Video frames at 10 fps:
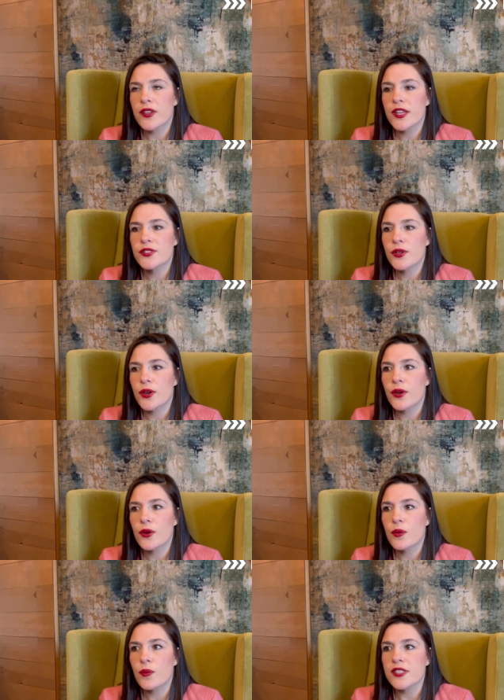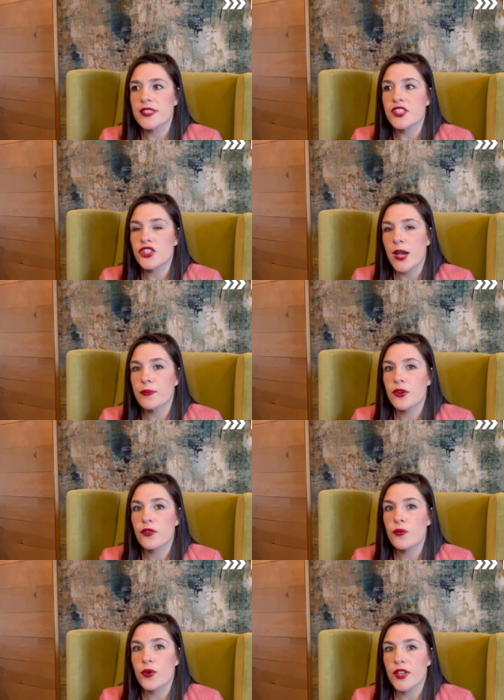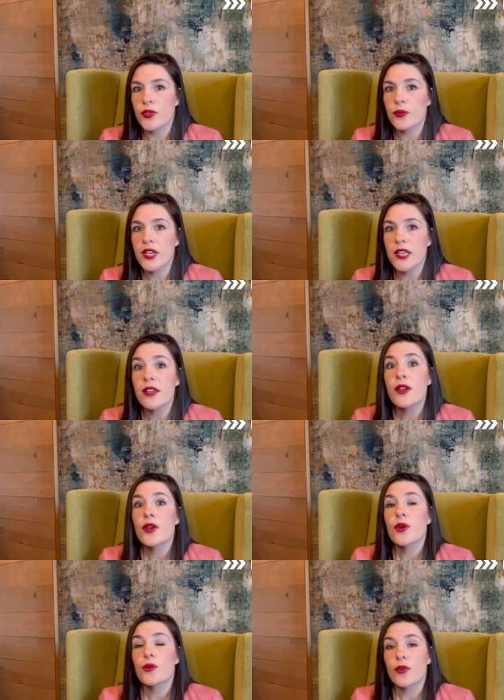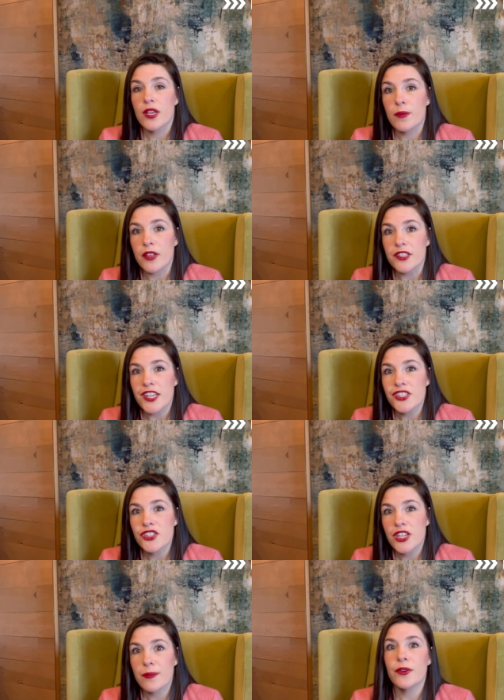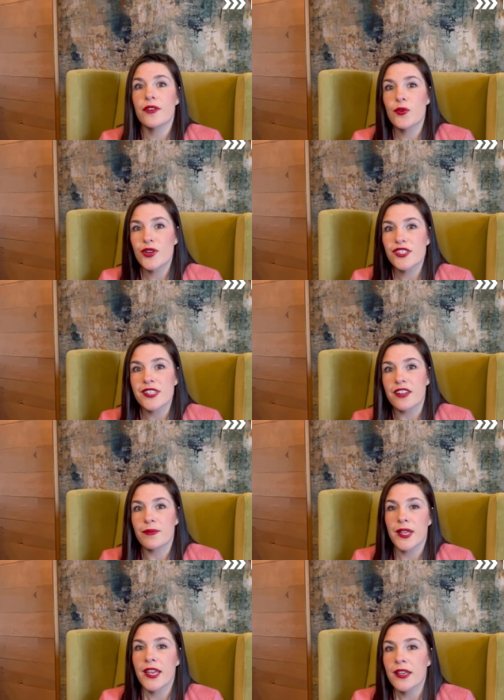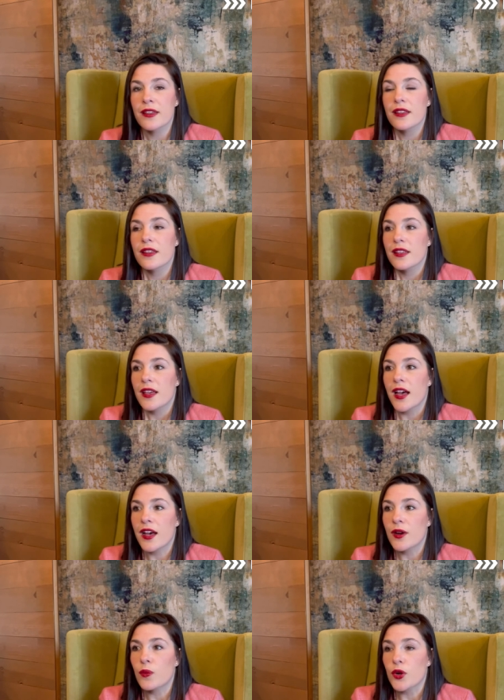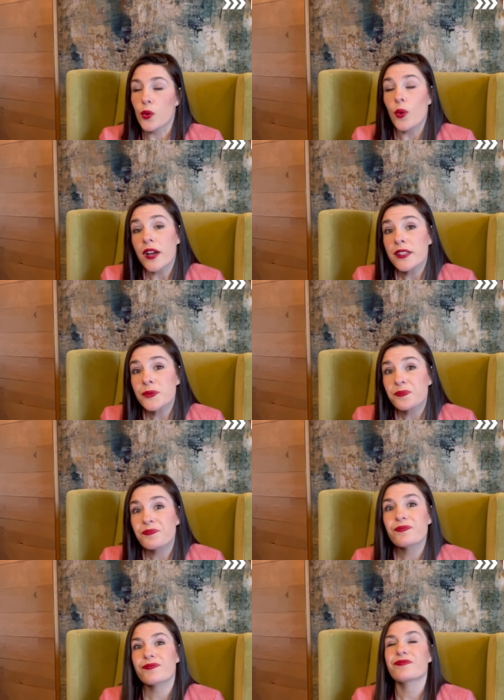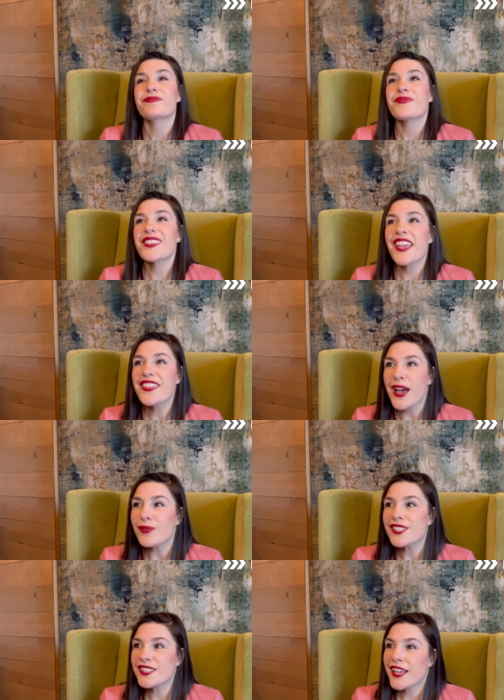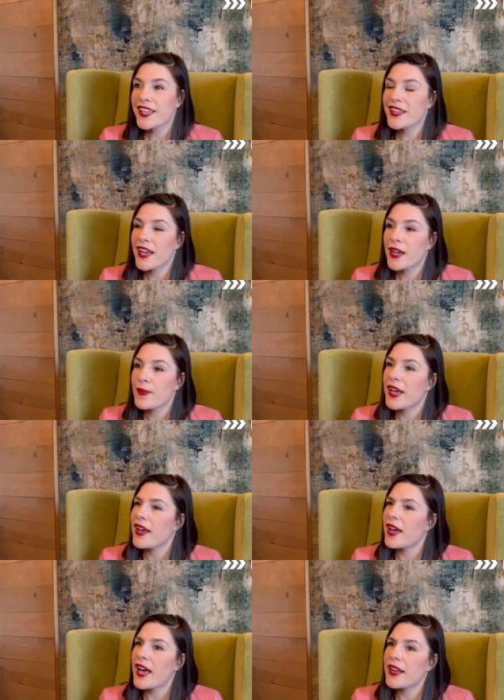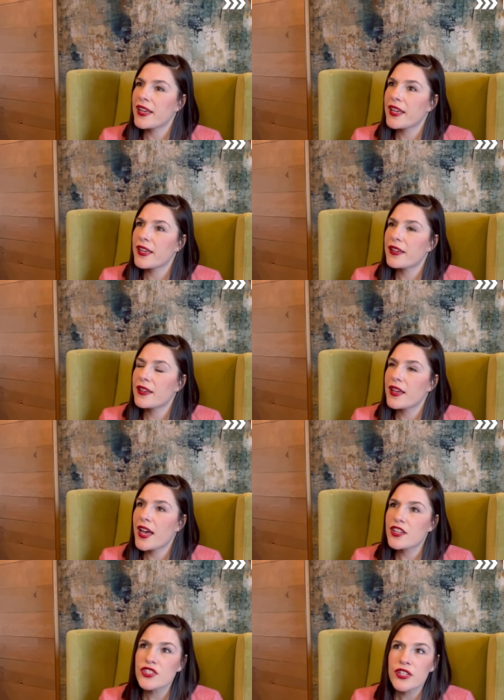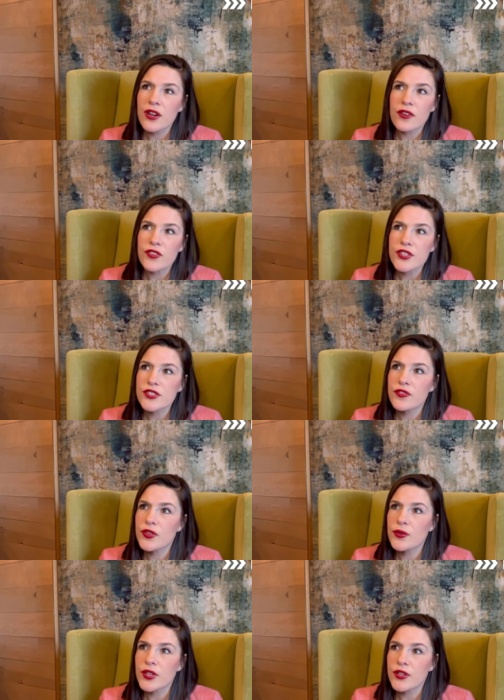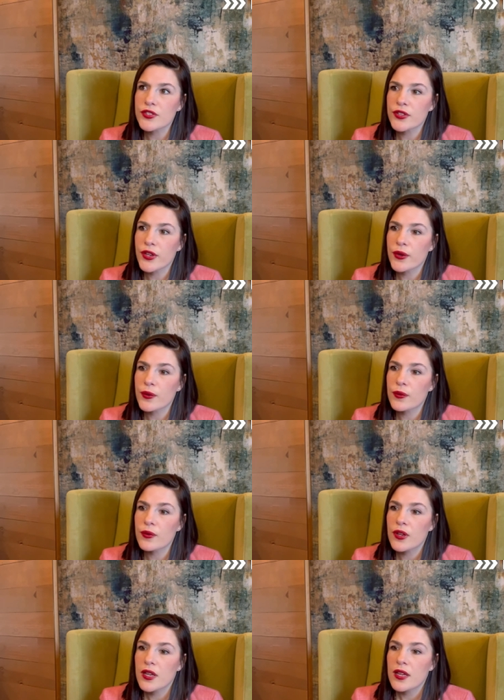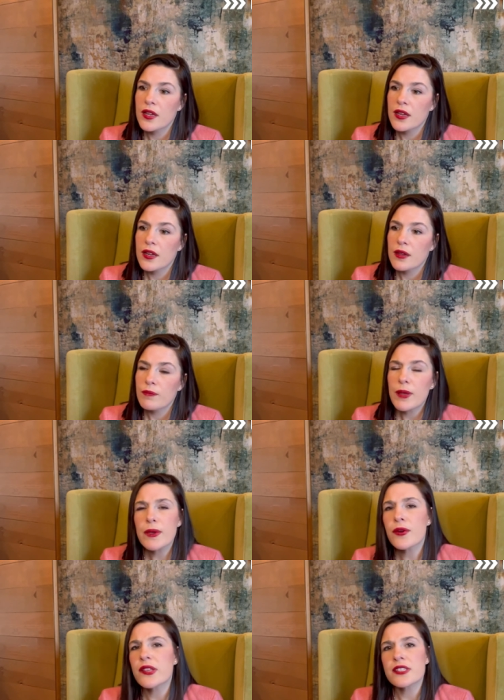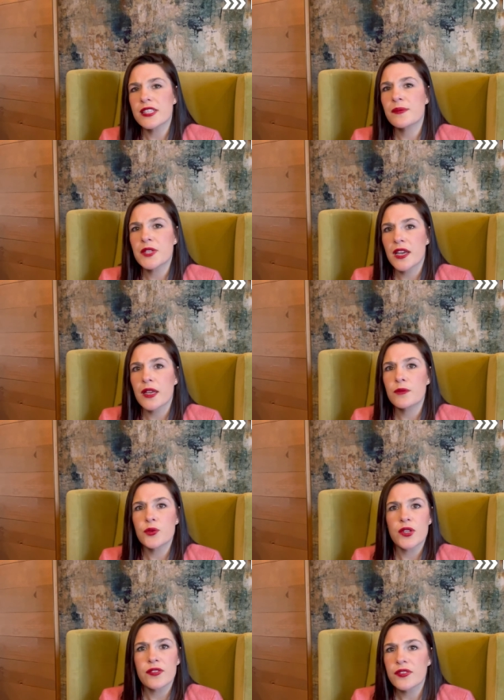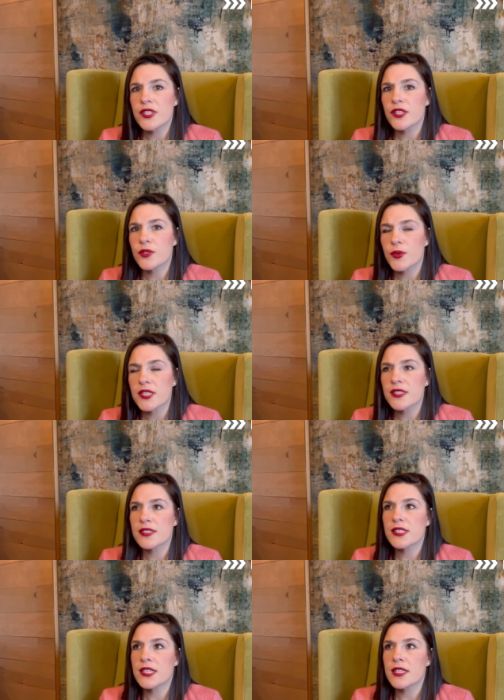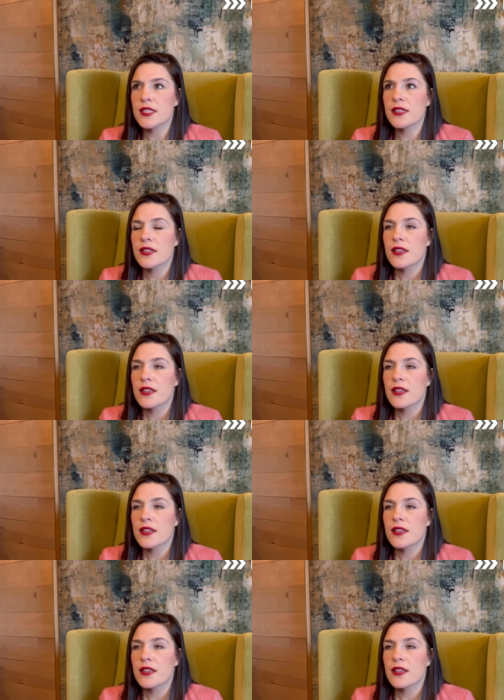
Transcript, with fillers: that I took was the Chapter forty-three Rehabilitation Chapter, of course, in N F P A uh, one oh one. That was done um, at a ASHE conference a few years ago, maybe around the same time, twenty fifteen, twenty sixteen.